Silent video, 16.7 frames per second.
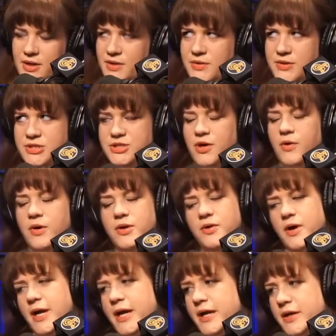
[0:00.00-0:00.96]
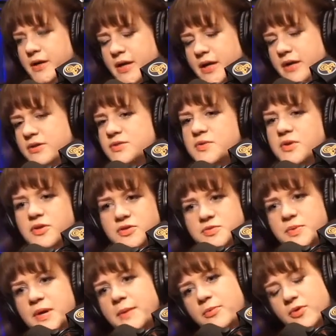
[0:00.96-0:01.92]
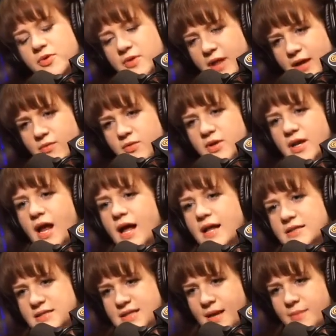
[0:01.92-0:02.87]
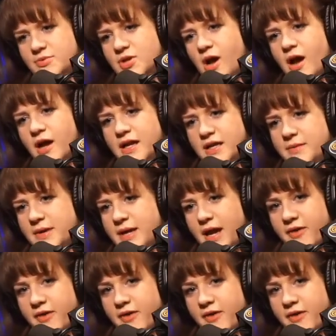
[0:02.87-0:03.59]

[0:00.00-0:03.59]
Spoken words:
It was so annoying. And it was one of those people who like would not stop talking to me.